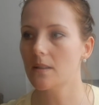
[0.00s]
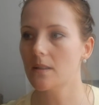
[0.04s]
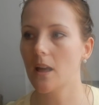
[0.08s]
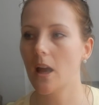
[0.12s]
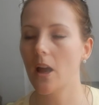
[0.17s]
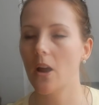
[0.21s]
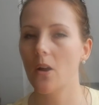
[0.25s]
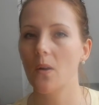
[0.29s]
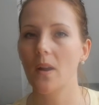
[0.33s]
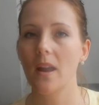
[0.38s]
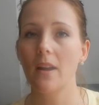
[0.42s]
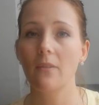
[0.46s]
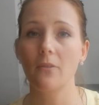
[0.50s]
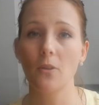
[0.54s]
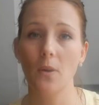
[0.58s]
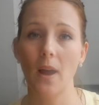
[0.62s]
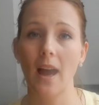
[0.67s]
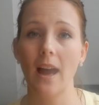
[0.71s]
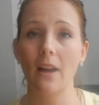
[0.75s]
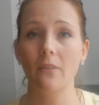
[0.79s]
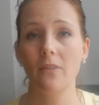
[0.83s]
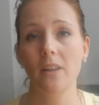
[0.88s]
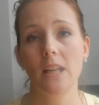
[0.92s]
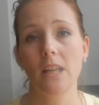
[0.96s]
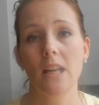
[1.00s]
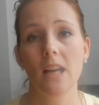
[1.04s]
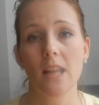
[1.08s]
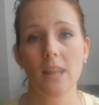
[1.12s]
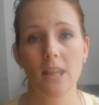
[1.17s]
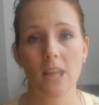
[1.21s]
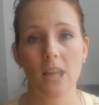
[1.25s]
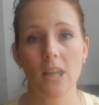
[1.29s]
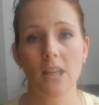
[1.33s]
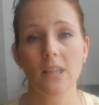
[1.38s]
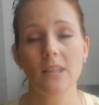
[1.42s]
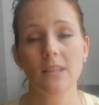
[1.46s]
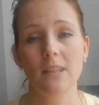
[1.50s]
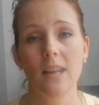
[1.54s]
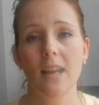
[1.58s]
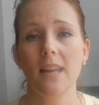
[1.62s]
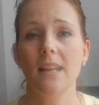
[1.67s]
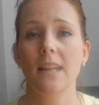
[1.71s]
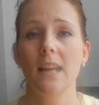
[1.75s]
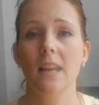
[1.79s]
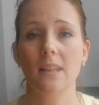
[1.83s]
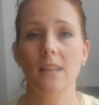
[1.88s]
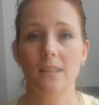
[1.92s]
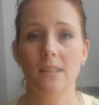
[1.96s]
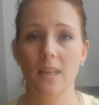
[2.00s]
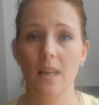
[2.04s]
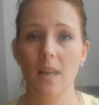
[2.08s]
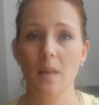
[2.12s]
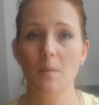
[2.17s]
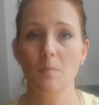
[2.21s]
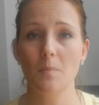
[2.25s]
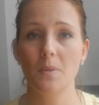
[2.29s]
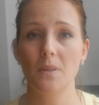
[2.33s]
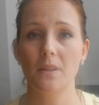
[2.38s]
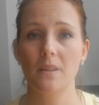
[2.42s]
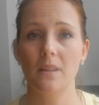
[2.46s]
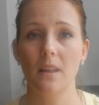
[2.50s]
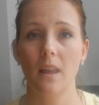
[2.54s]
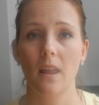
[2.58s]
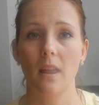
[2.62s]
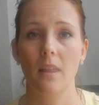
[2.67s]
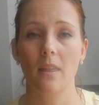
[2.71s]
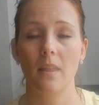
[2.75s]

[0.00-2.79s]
So if you have any other tips